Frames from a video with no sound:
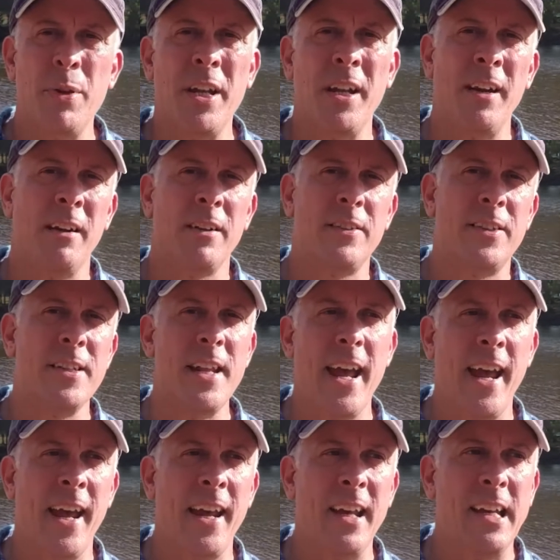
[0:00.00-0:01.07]
be here
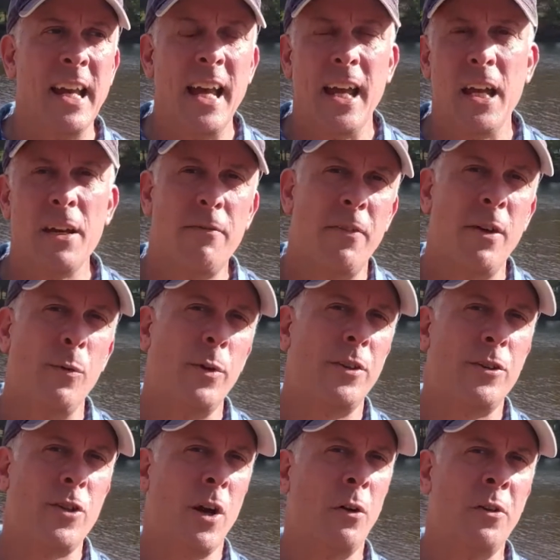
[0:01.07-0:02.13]
today if it
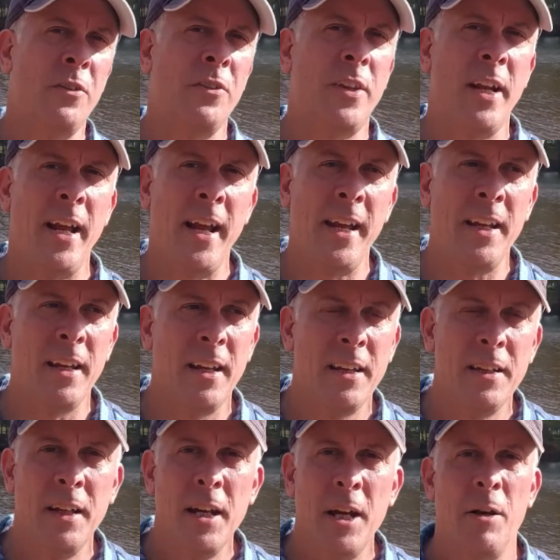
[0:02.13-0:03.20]
was chosen today?
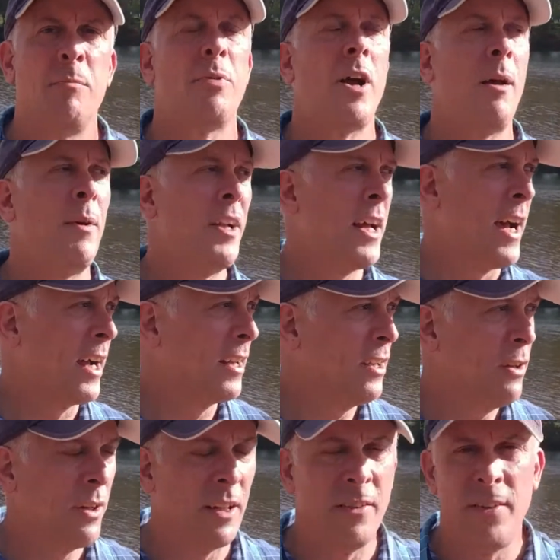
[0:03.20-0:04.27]
Probably
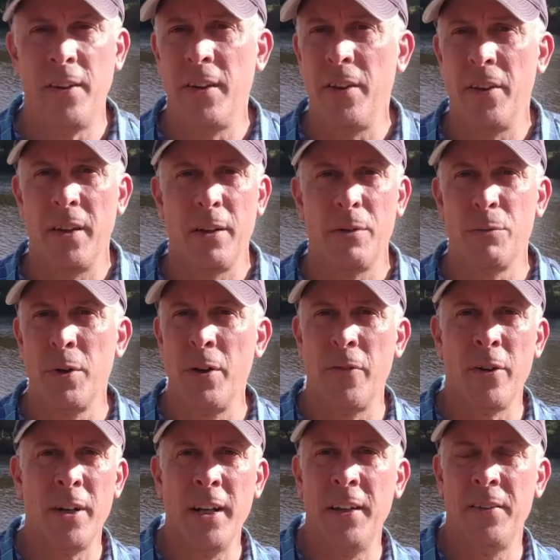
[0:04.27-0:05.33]
not. You can see the
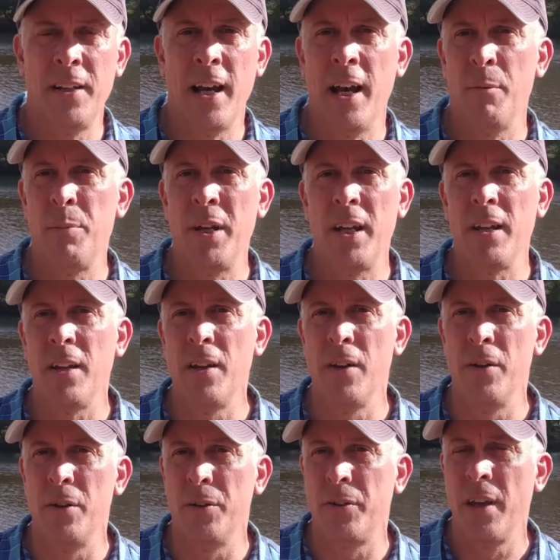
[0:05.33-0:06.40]
river is not being
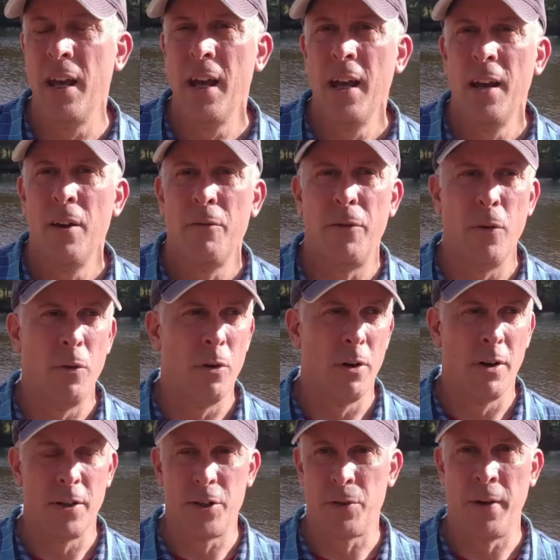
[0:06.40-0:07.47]
used
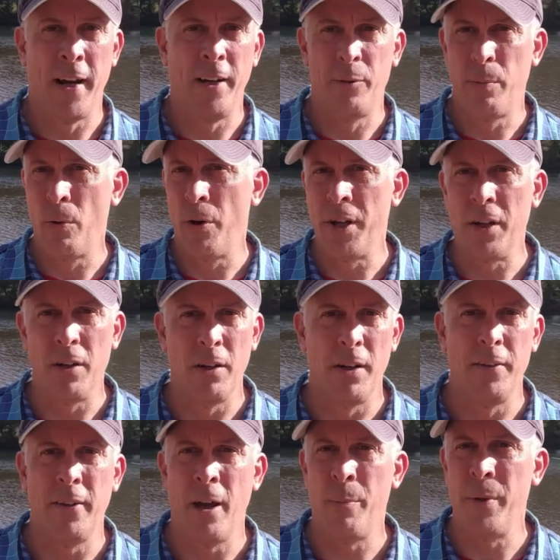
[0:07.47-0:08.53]
for transporting
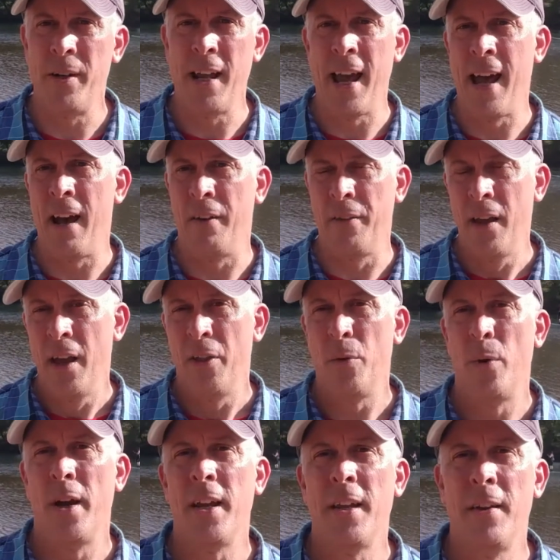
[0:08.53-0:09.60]
goods up and down
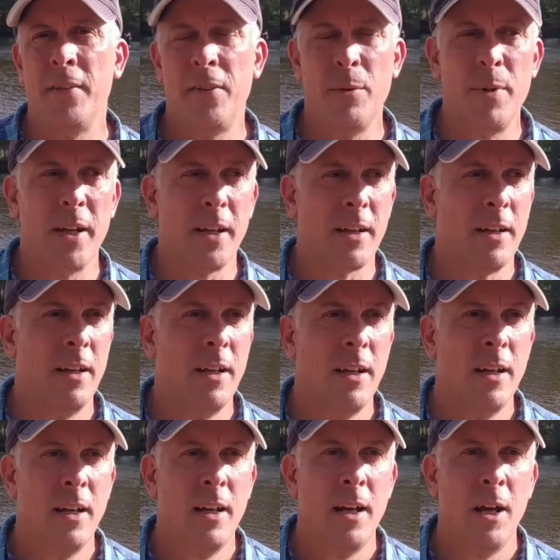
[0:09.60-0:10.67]
the way it used to be.
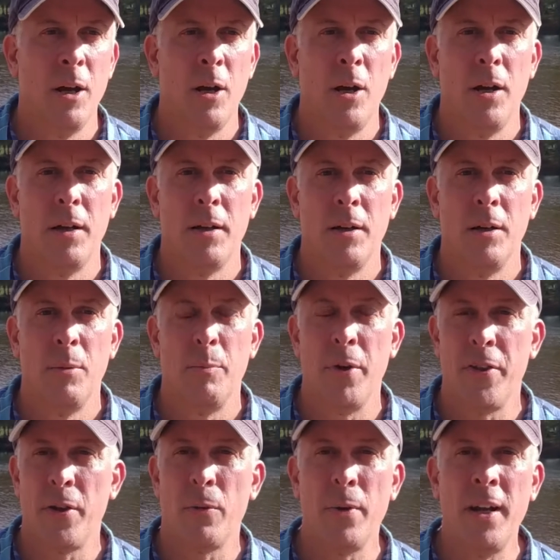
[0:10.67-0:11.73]

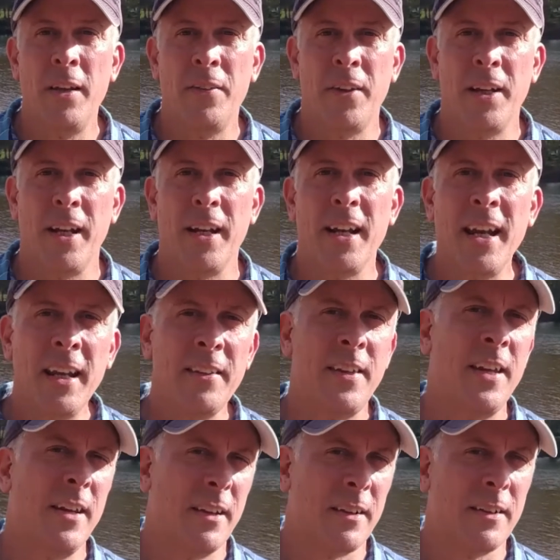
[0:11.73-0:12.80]
But the reason it
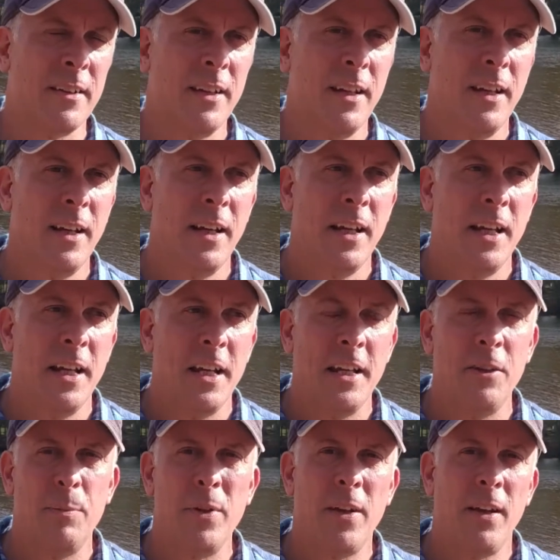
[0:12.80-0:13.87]
is here
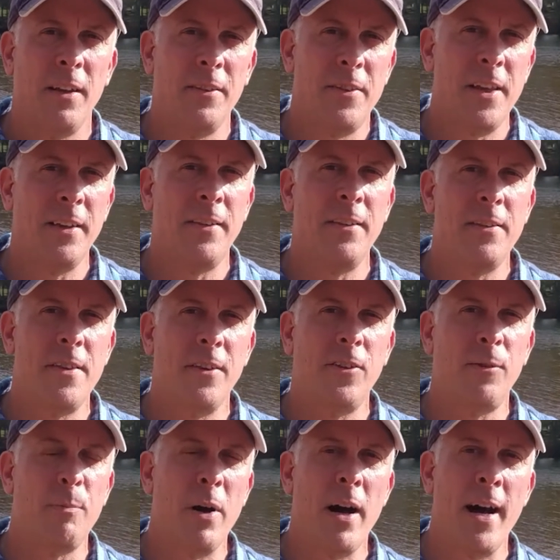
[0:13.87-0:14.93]
is because this is the
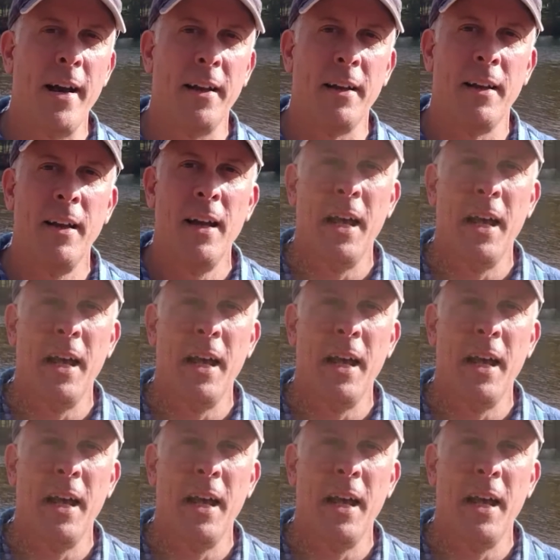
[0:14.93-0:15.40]
spot